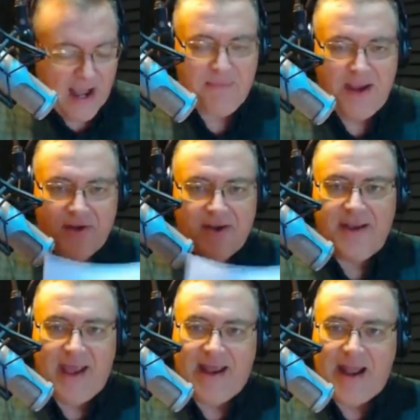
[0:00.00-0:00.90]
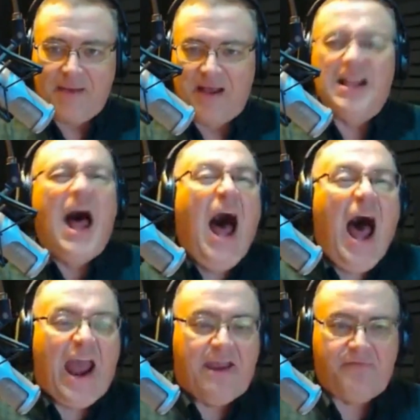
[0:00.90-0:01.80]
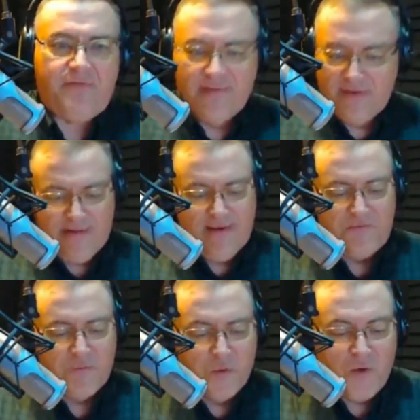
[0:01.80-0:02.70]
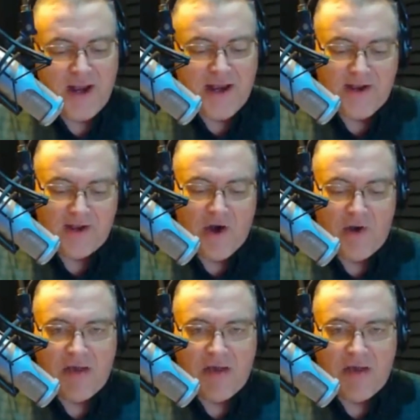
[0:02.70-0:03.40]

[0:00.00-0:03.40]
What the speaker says: I'm here today and I'm alive and ready to go.